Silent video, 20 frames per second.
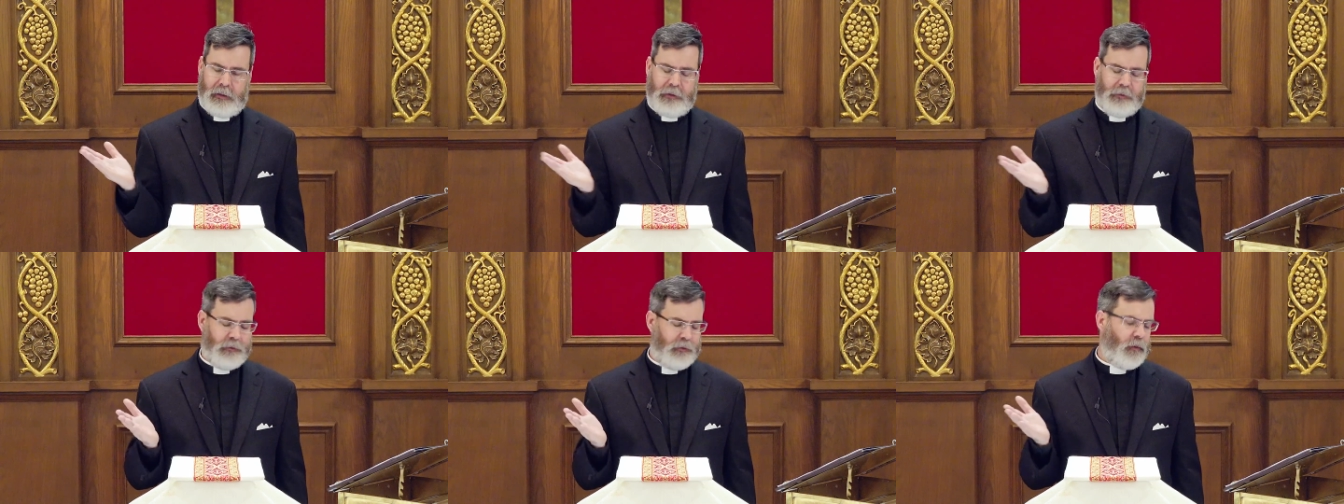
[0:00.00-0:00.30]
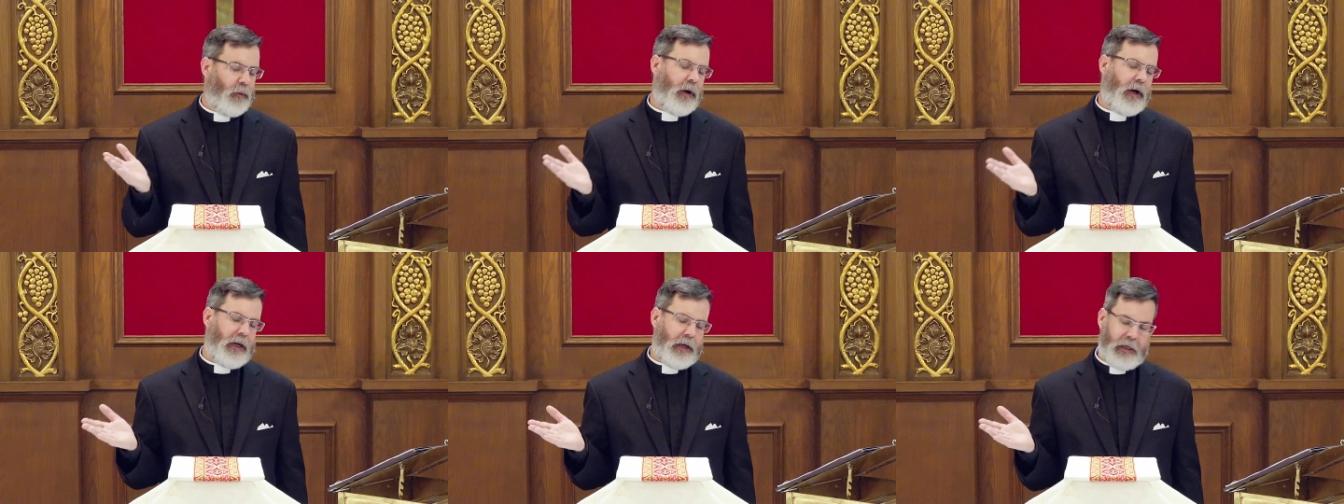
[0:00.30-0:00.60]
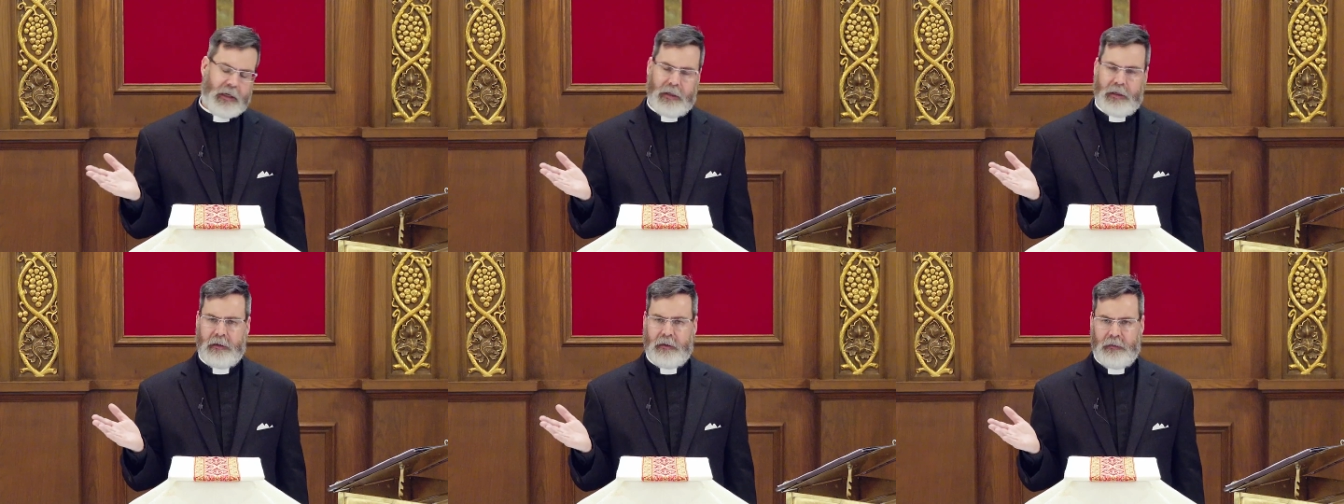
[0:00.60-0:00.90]
I don't know
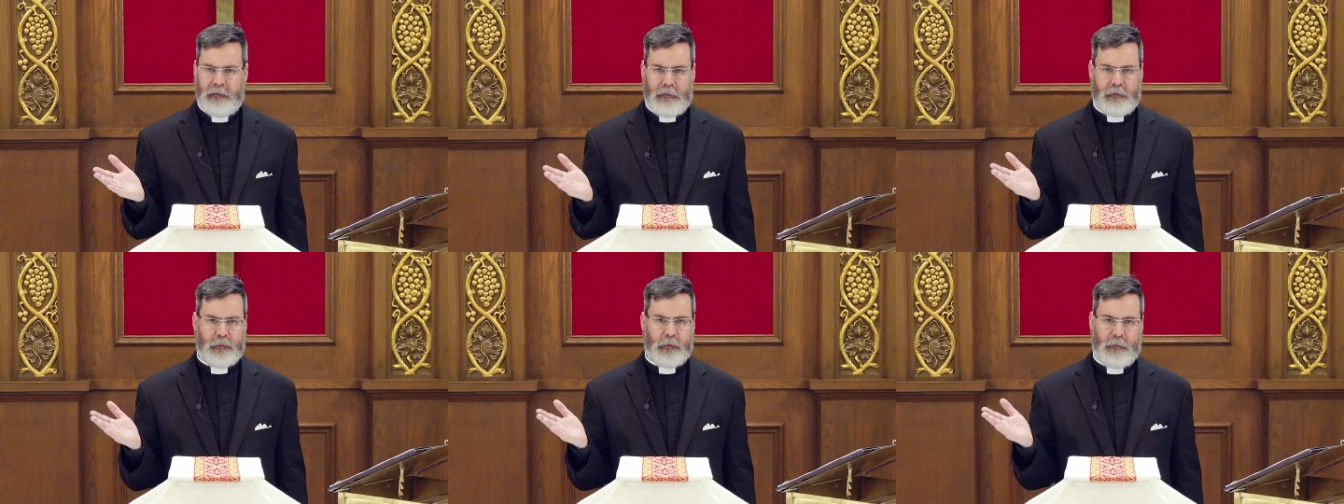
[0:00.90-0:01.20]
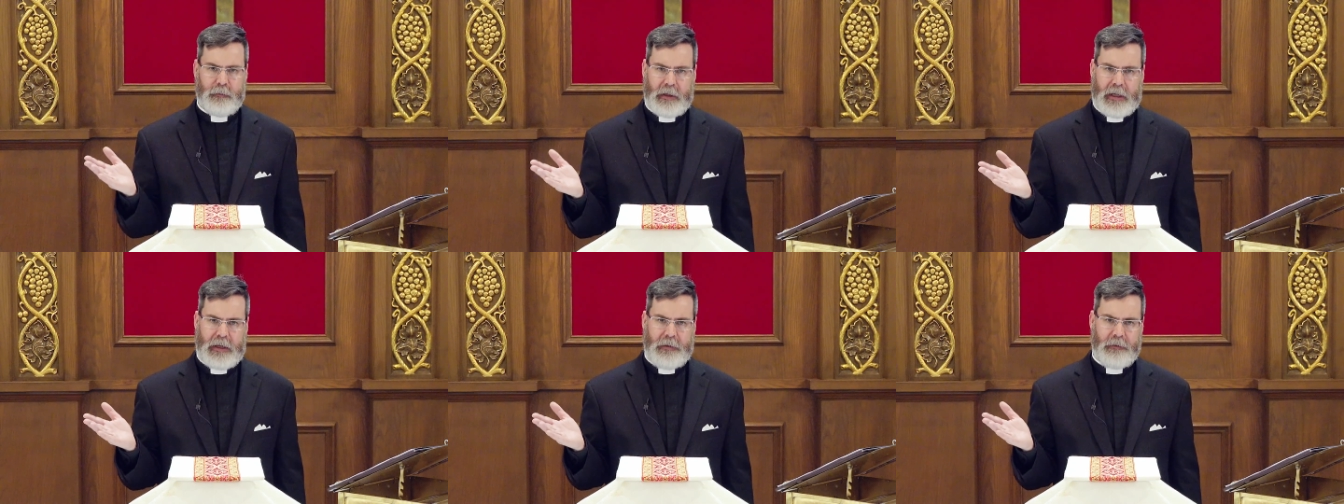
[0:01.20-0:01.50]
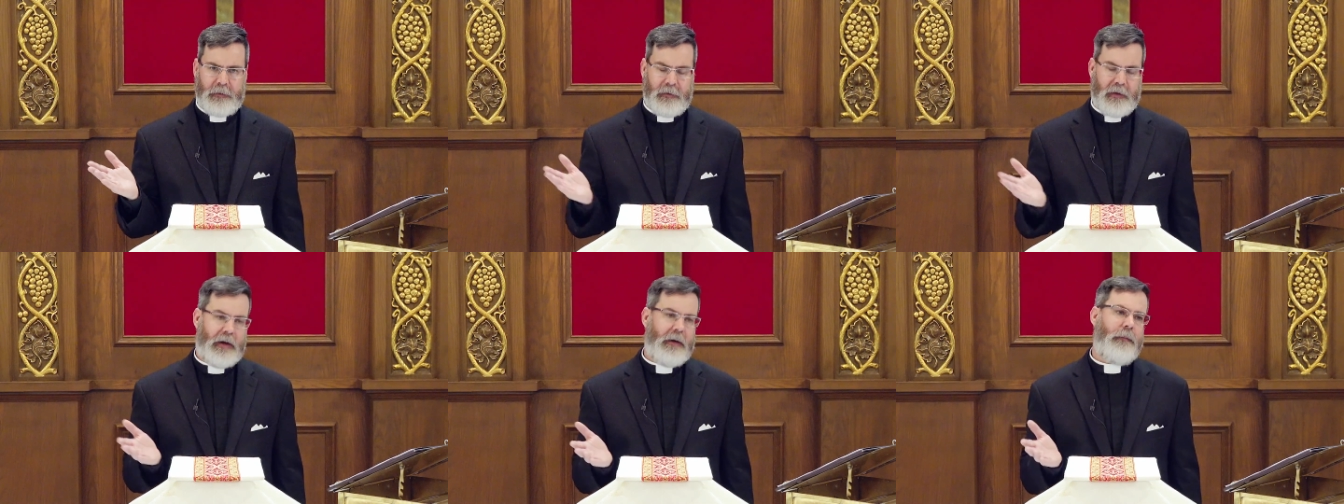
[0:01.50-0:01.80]
why this would
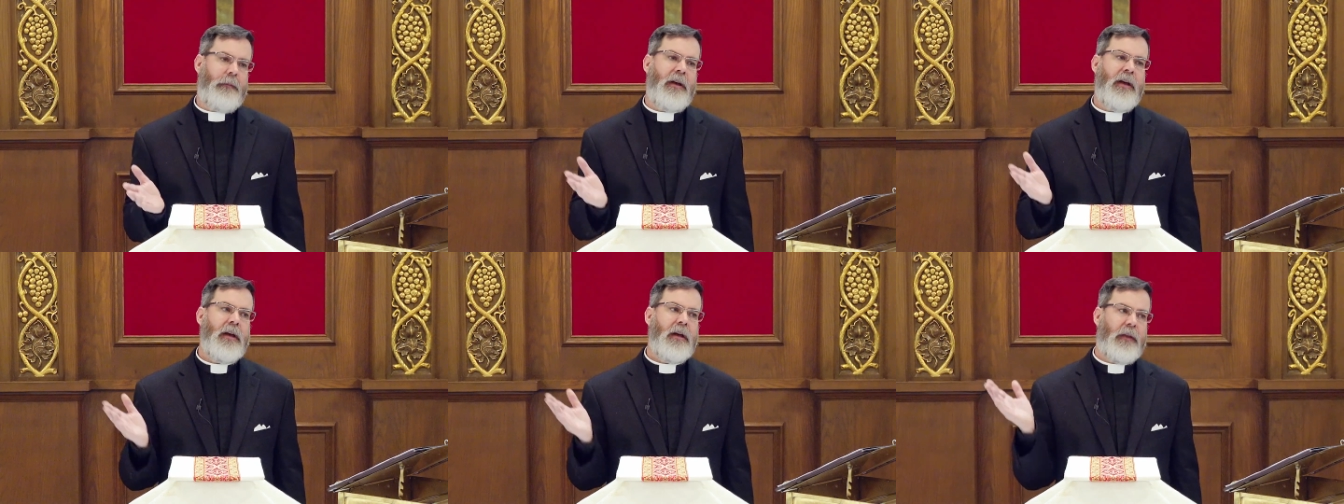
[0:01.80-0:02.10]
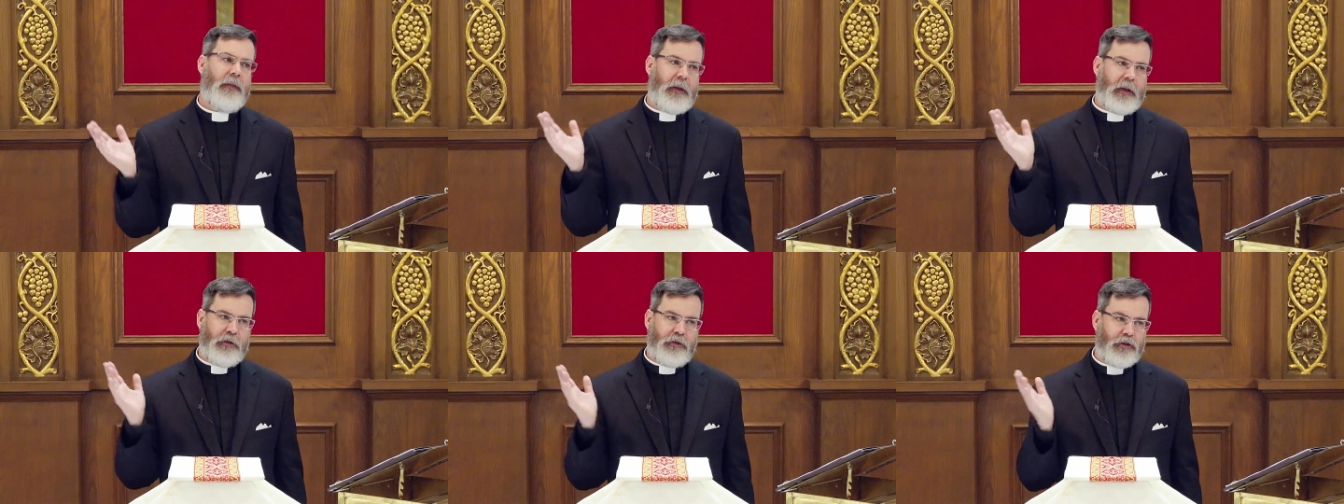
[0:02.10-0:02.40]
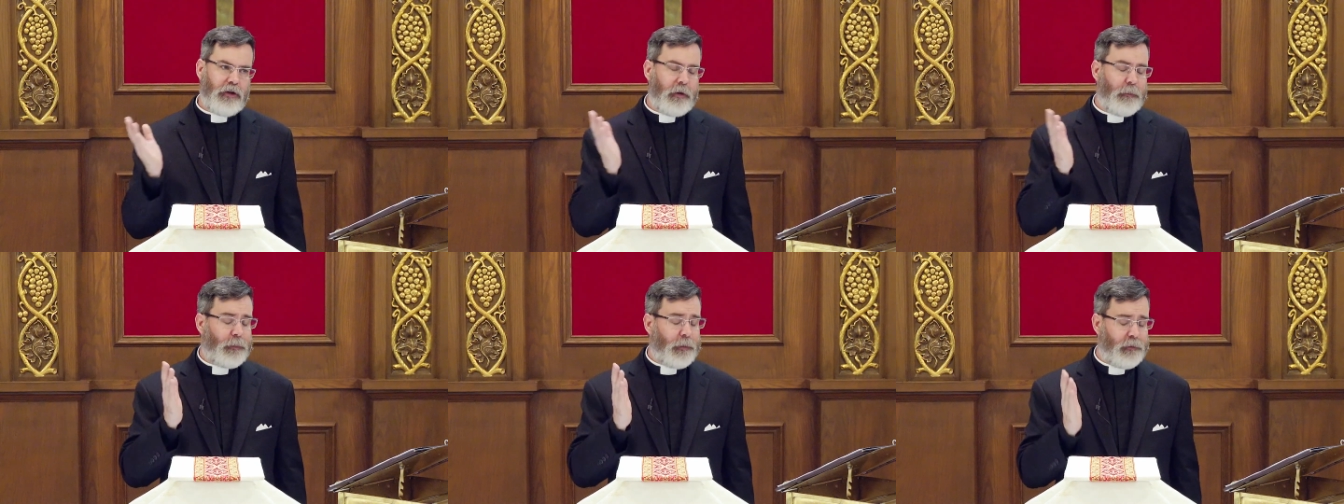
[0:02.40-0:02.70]
bother them. They
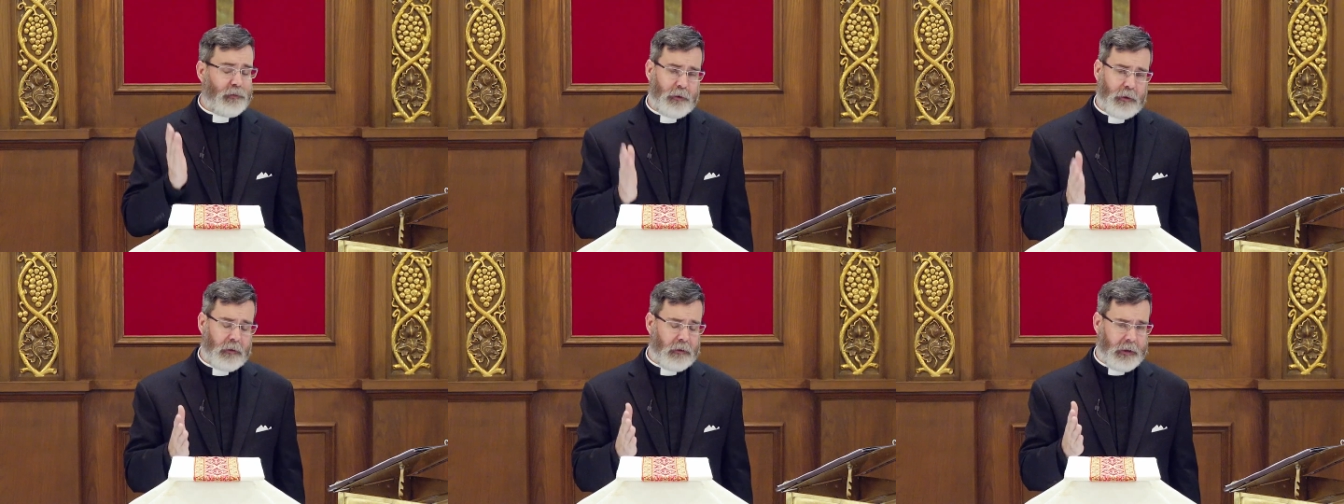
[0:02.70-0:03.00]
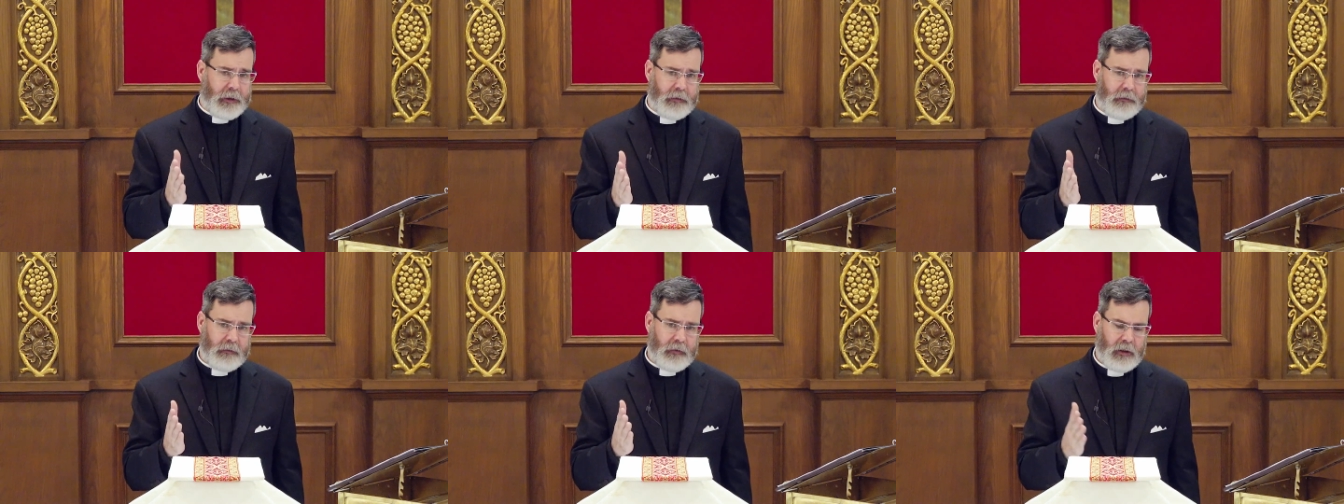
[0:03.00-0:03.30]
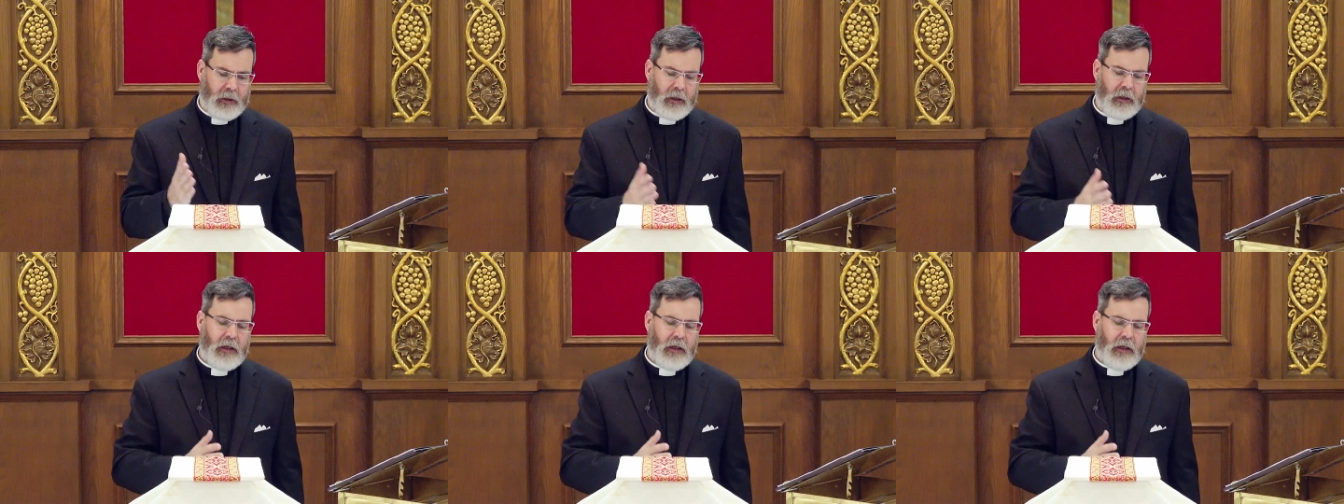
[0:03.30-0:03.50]
should prefer it.